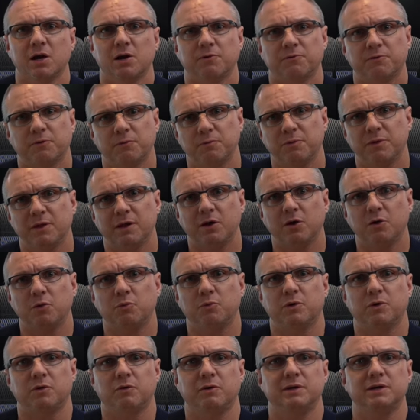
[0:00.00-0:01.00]
From there,
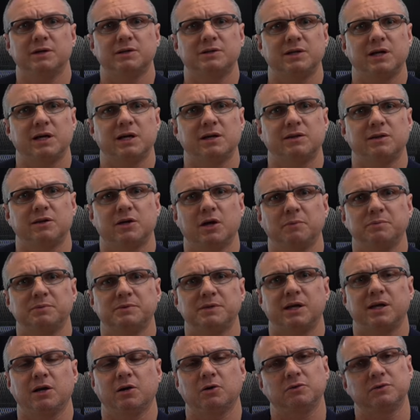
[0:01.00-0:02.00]
we're going to take the
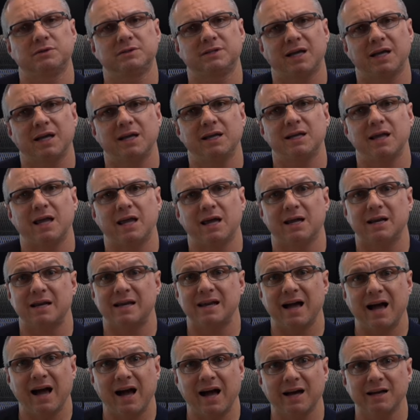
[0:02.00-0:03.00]
upscaled
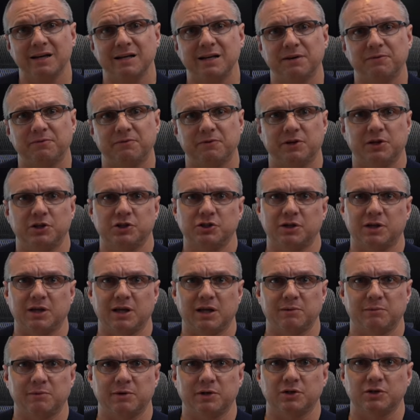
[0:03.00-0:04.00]
1080 high definition
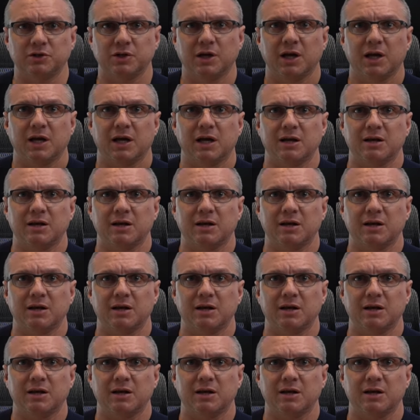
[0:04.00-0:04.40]
image